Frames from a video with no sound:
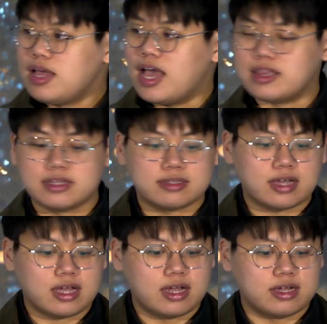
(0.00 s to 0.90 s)
And then,
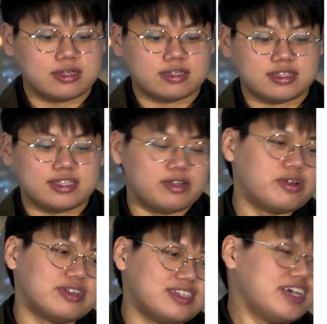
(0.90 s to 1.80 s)

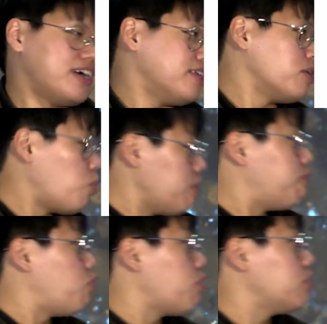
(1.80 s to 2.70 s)
yeah, like going
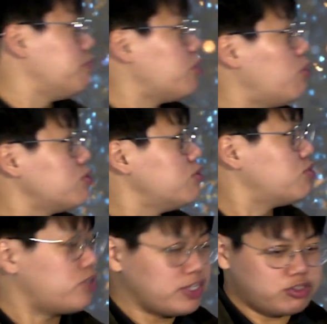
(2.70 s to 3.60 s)
forward, we are also
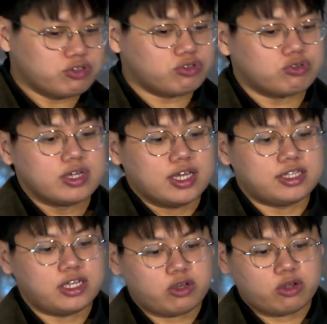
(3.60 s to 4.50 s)
trying to
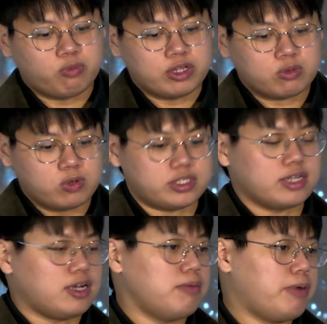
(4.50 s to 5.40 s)
integrate with
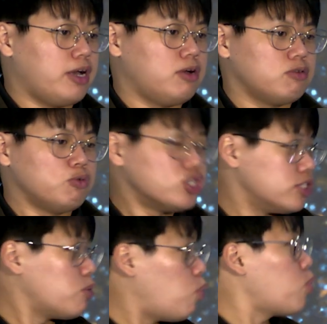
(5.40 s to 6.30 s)
torch.compile, which is
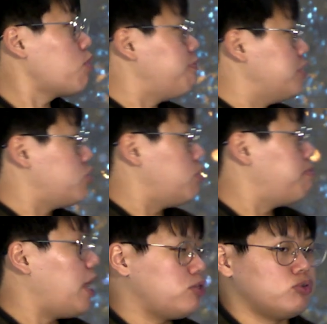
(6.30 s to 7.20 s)
a core feature of
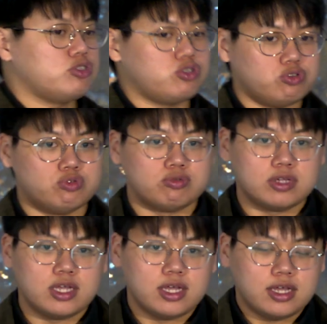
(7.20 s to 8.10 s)
PyTorch 2.
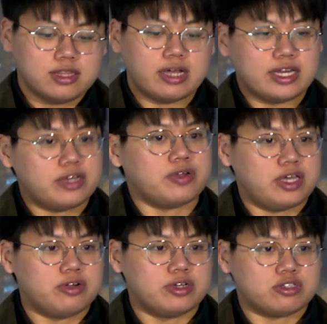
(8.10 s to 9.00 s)
The idea
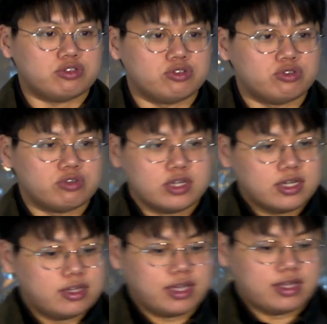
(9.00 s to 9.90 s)
here is to
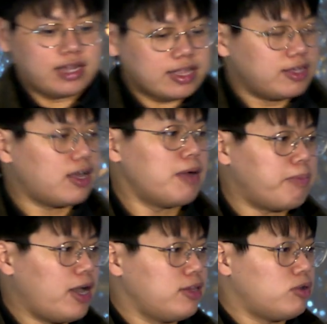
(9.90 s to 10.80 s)
like let the
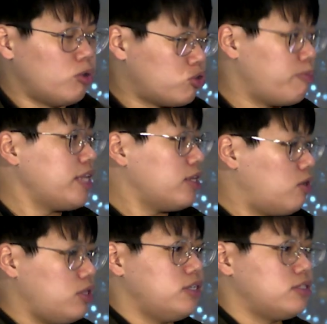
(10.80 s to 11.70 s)
compiler
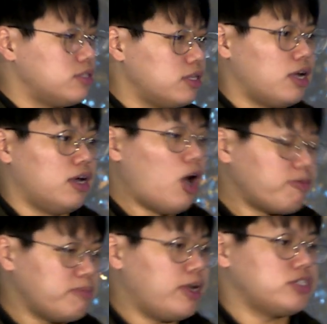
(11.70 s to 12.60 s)
automatically
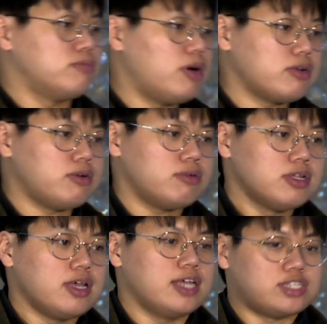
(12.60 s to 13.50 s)
optimize the model
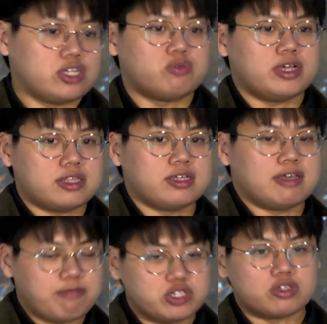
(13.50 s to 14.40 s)
and generate the
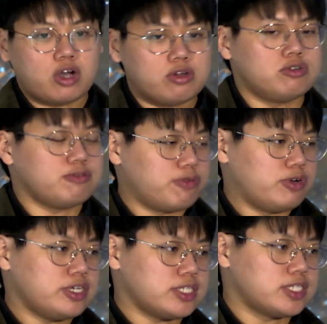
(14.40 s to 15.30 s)
efficient kernels for
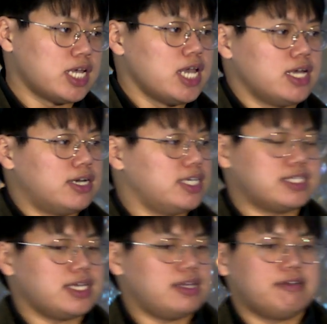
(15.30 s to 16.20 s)
us
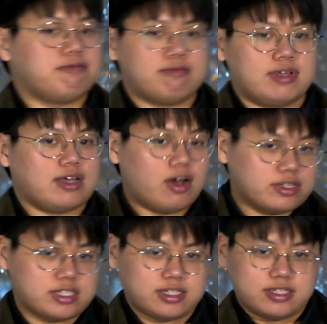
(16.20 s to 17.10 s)
instead of like
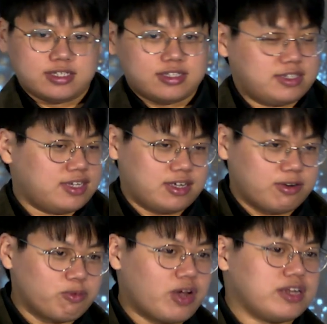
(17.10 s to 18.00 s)
us like
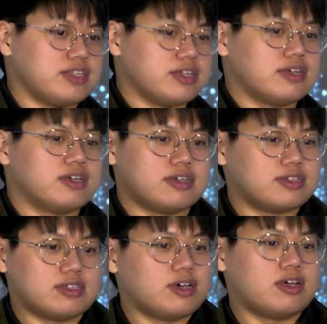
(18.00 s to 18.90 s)
writing
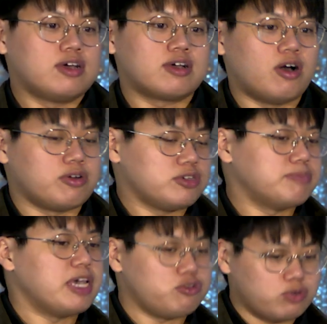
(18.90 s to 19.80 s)
the kernels
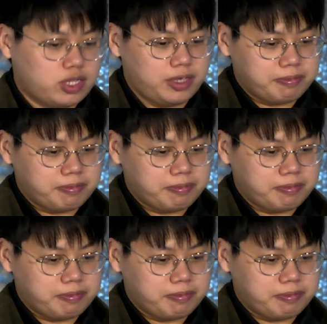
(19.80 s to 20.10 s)
manually.